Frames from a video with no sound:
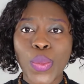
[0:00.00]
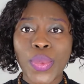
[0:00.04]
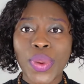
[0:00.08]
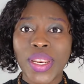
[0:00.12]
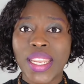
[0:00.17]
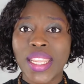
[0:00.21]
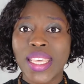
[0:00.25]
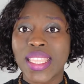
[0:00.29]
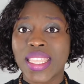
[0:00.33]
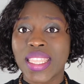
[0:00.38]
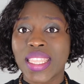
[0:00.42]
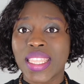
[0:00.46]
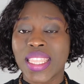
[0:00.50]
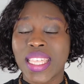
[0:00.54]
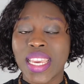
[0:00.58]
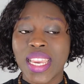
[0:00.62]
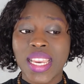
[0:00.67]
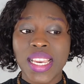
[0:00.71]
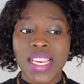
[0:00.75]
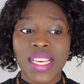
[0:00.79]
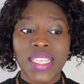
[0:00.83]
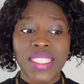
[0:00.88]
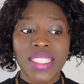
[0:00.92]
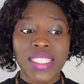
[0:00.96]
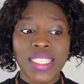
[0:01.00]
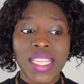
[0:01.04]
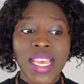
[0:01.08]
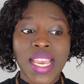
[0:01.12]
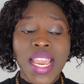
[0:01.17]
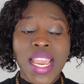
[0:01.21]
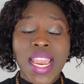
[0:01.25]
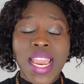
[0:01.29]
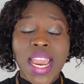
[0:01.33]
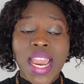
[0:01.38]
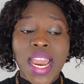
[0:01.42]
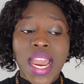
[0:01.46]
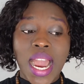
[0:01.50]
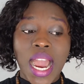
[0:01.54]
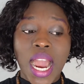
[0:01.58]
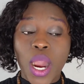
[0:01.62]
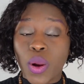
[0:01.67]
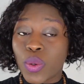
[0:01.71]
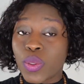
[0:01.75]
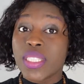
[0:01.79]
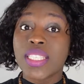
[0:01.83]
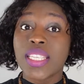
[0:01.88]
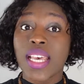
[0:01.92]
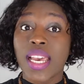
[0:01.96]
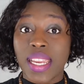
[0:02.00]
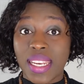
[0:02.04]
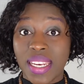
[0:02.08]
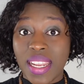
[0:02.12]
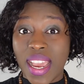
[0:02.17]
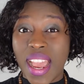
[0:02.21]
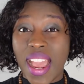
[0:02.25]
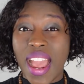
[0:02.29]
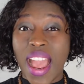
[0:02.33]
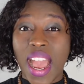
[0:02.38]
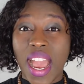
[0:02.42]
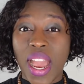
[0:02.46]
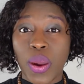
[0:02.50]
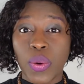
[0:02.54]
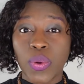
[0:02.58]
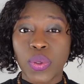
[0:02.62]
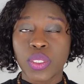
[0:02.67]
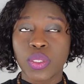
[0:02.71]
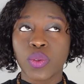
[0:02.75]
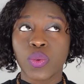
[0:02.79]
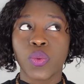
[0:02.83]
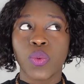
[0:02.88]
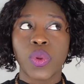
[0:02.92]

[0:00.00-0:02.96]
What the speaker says: many things outside the house.